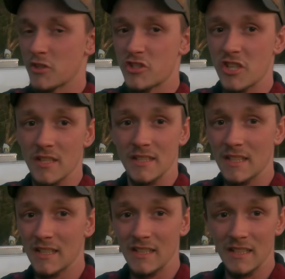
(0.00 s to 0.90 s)
just
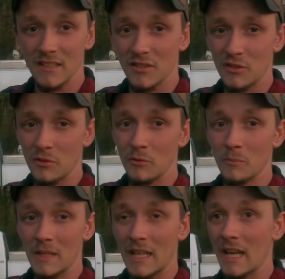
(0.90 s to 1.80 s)
getting into
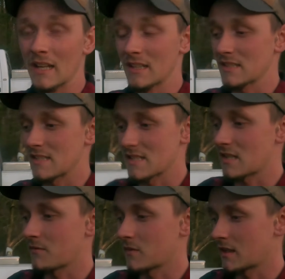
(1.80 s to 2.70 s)
mechanics and
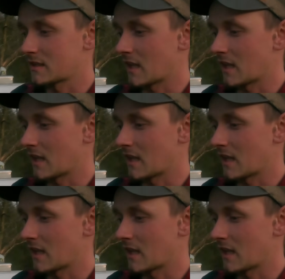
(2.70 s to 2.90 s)
stuff like